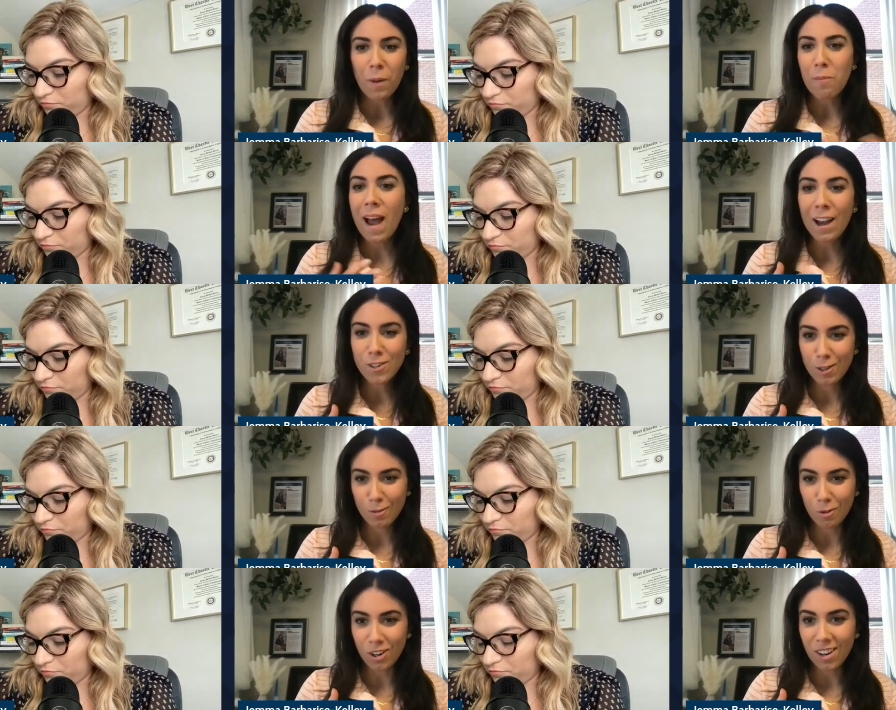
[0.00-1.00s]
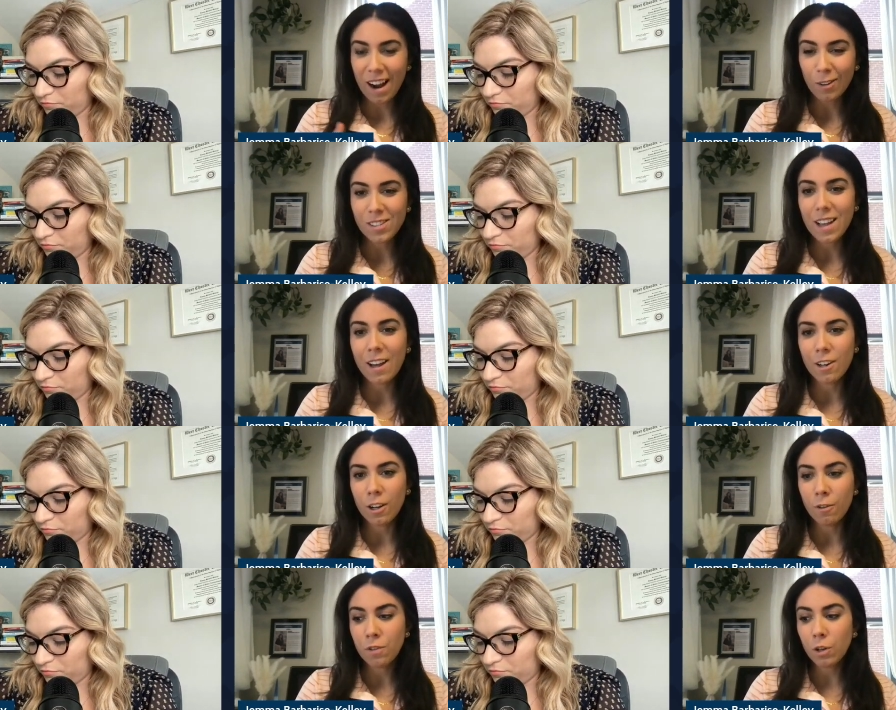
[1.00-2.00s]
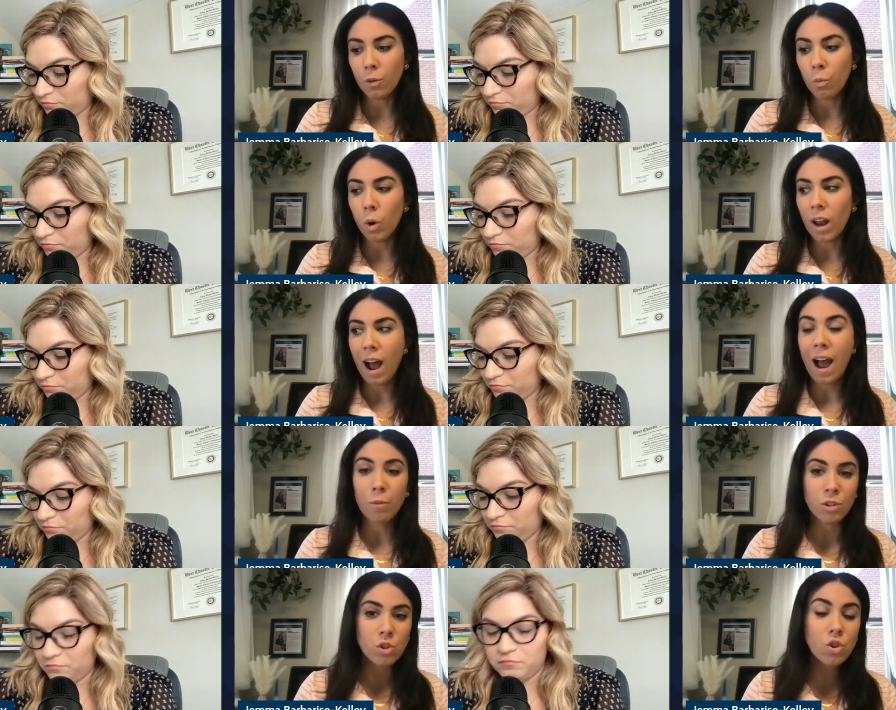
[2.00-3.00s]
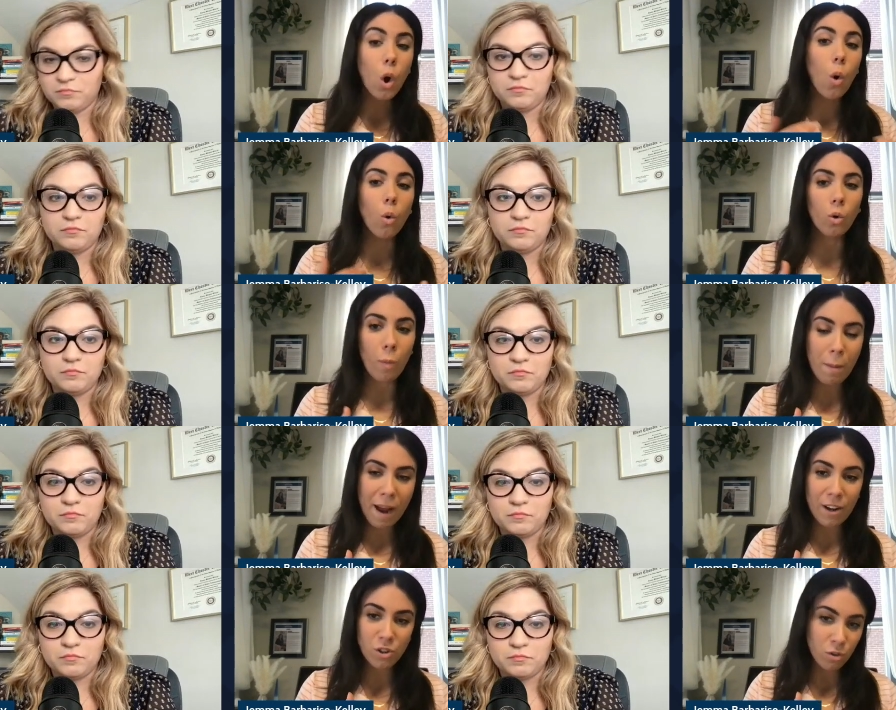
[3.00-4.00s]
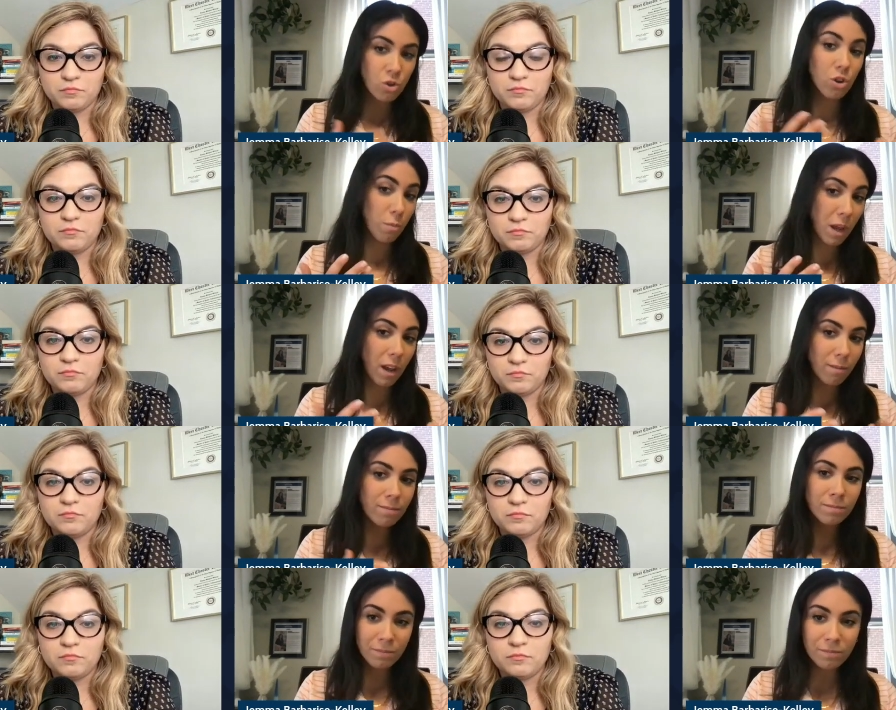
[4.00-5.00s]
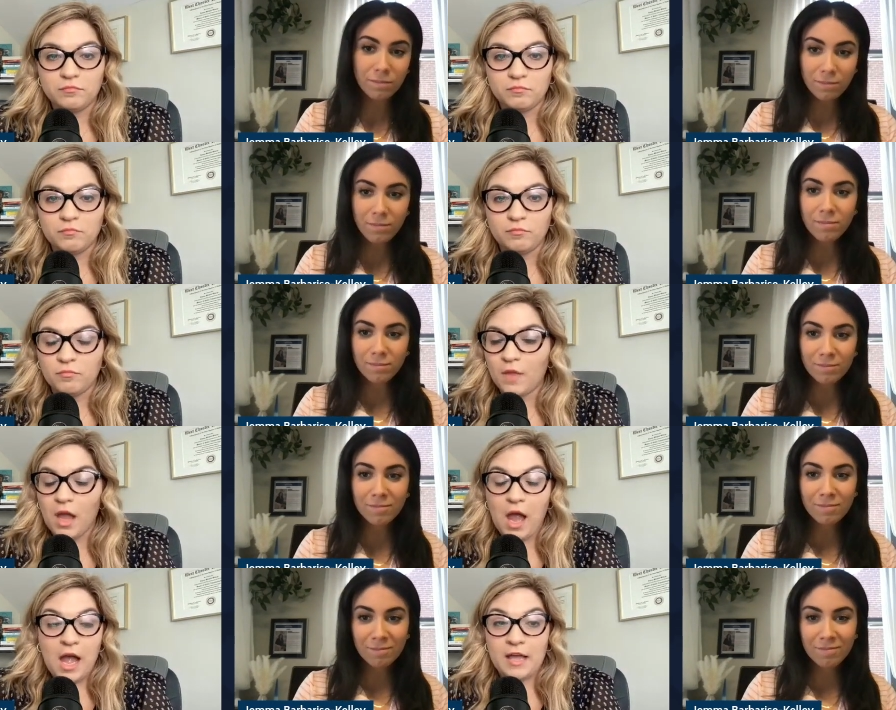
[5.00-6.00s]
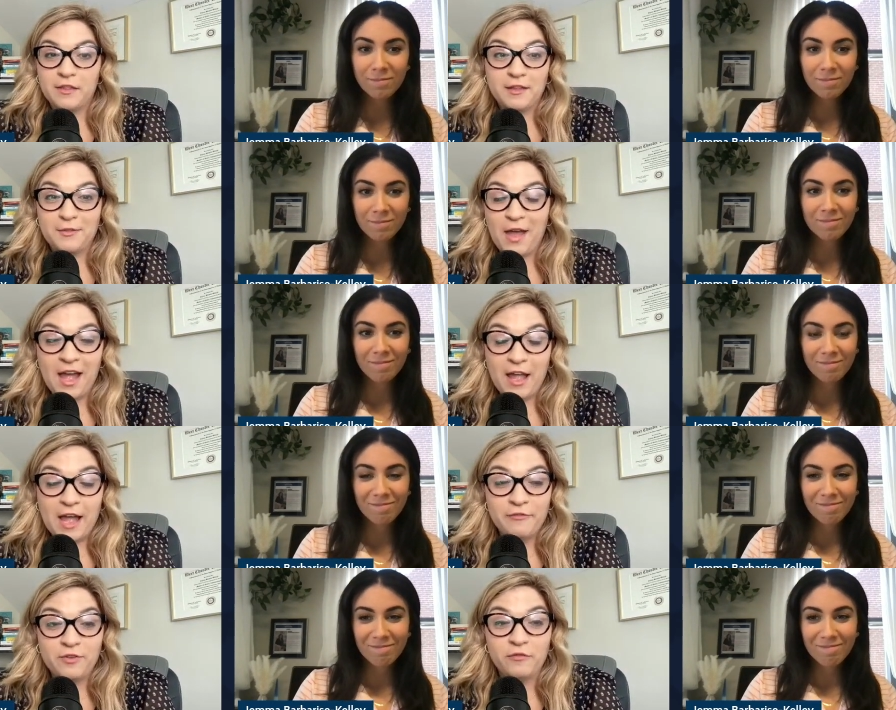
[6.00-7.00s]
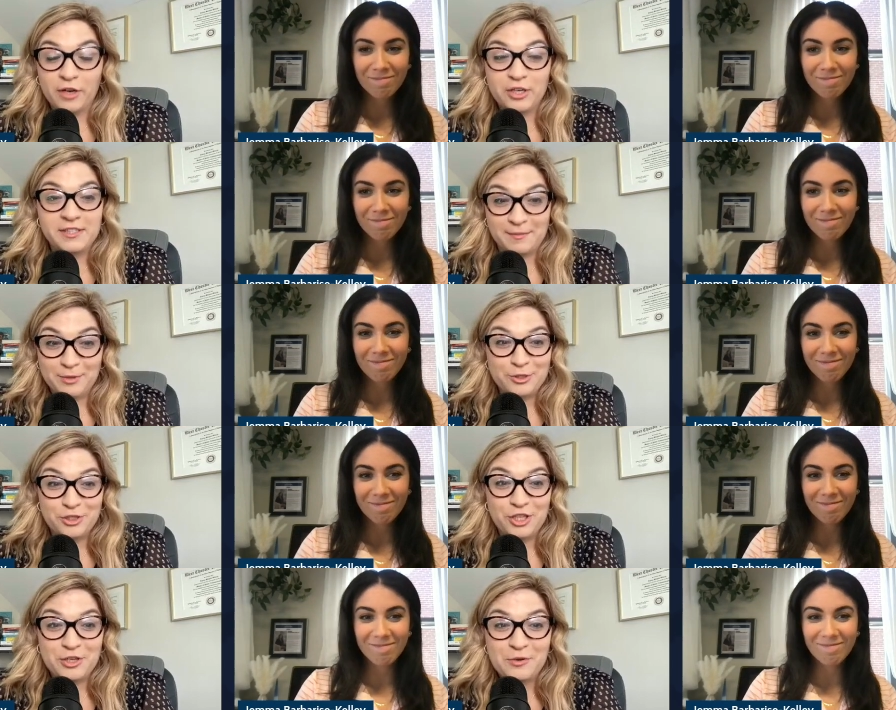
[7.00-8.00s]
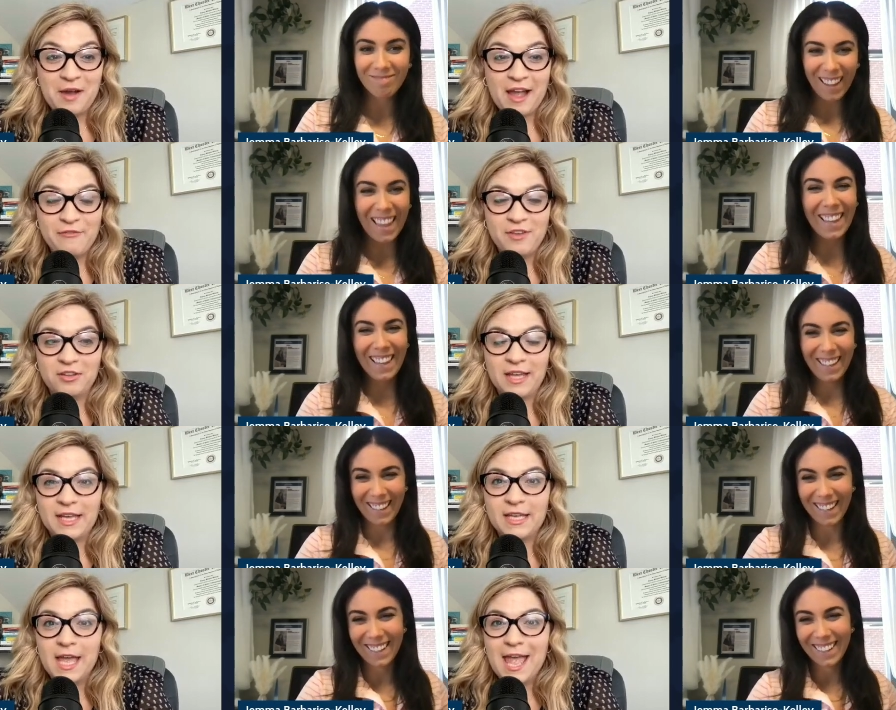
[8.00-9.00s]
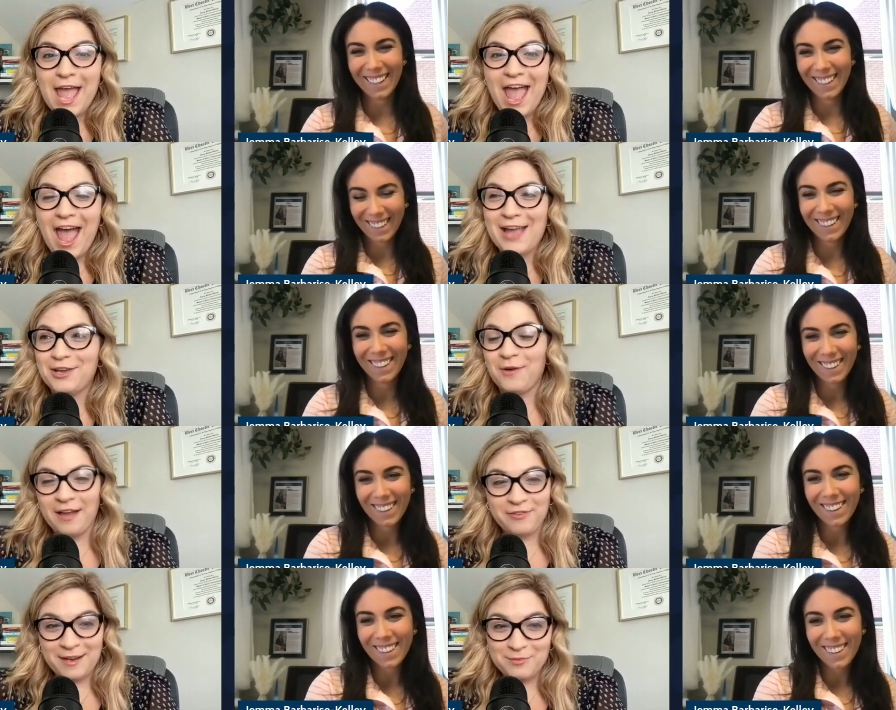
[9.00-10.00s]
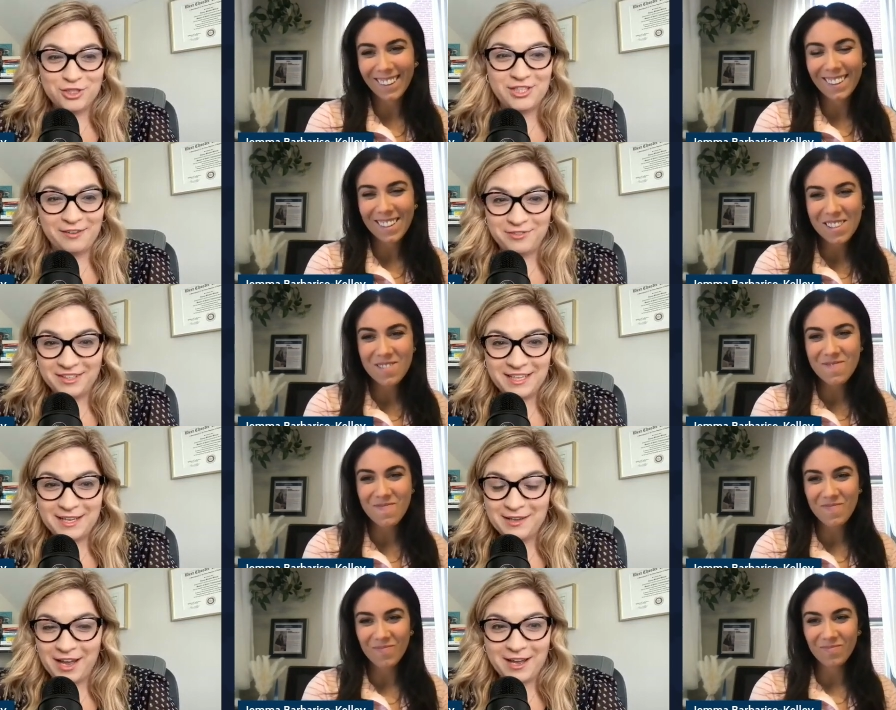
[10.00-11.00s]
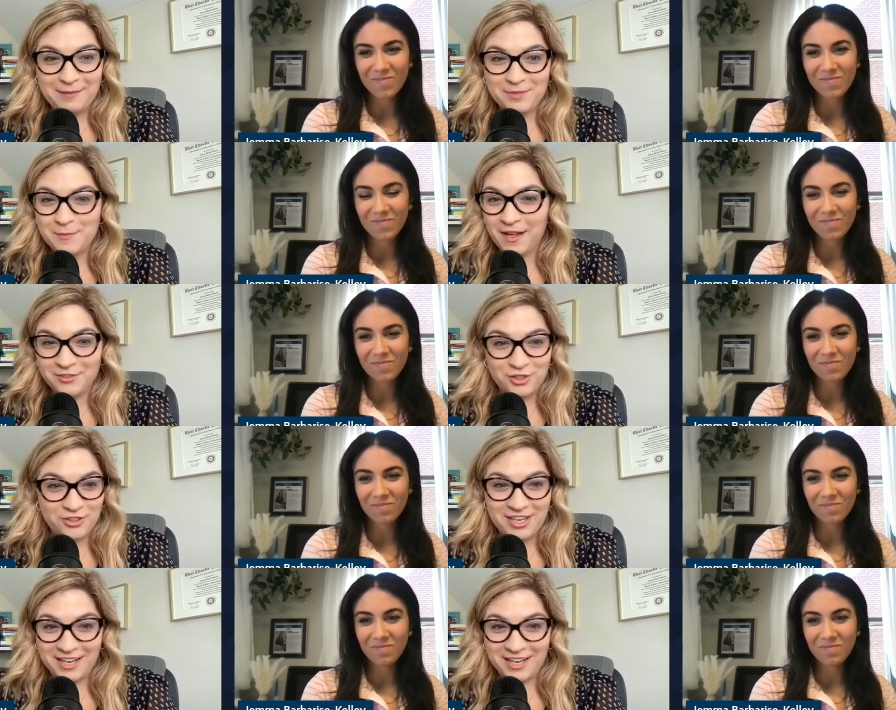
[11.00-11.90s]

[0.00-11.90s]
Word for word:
Speaker 1: what my passions were outside of, you know, what I was told my passions should be.
Speaker 2: I think I feel very similar to you. I feel like, you know, F&M should definitely sponsor the